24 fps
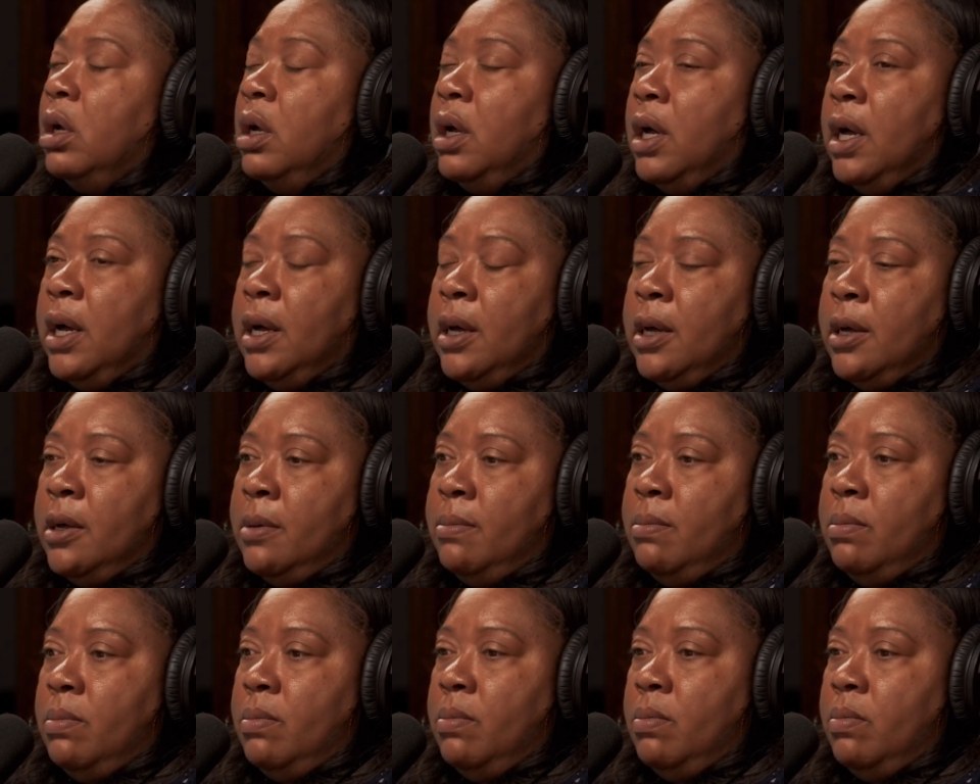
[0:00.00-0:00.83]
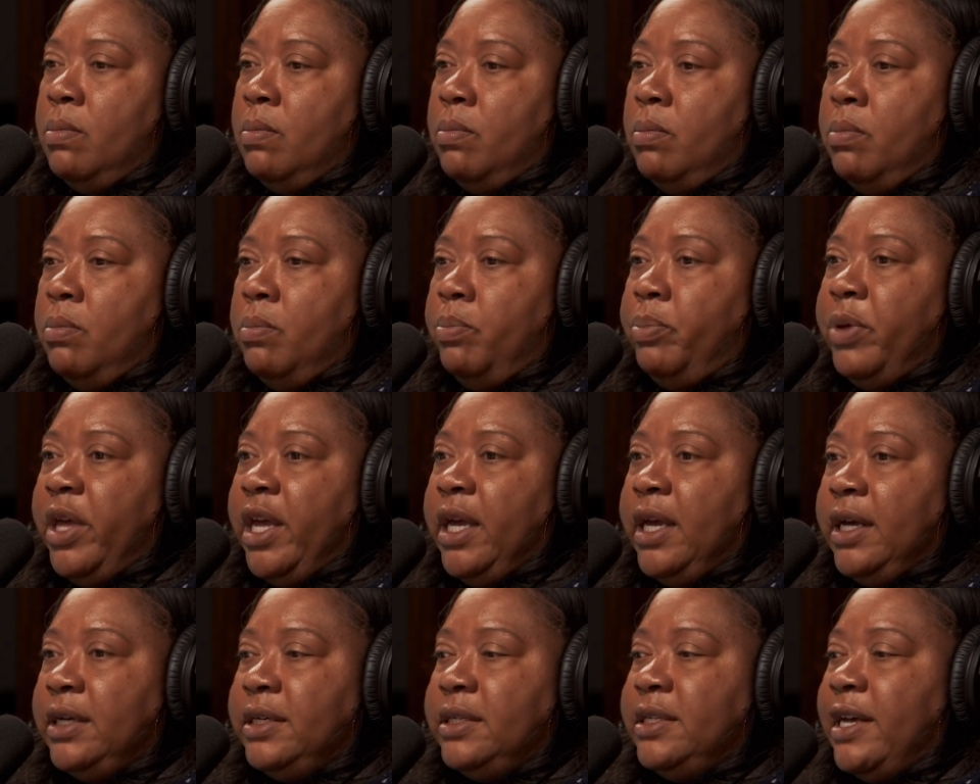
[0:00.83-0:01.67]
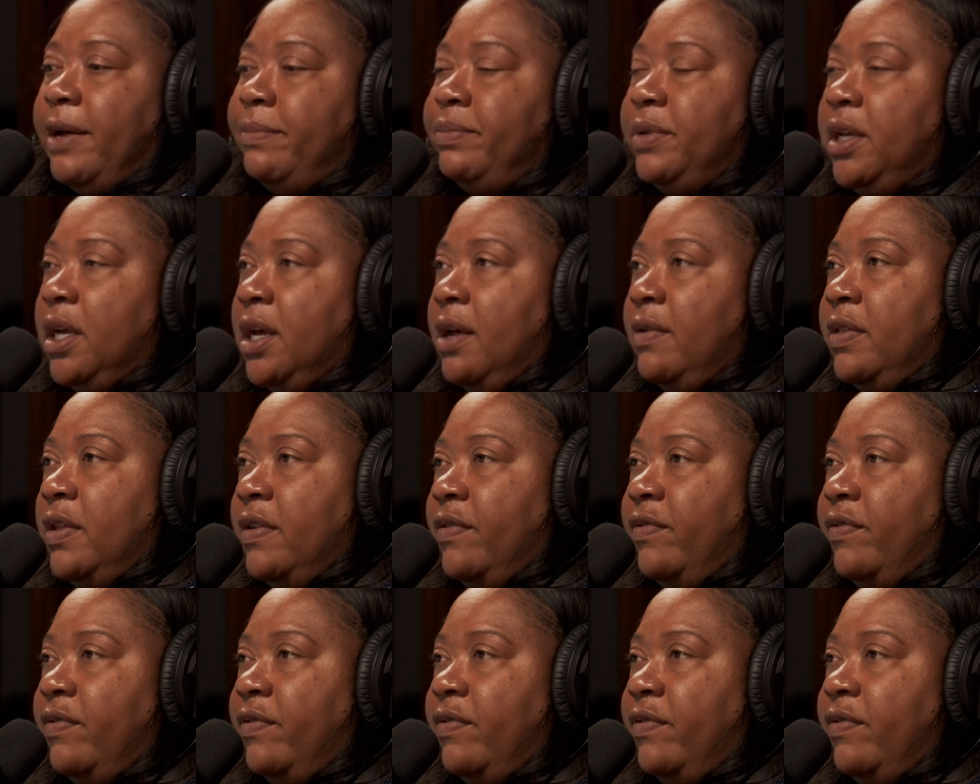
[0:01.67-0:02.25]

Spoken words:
Being accepting of the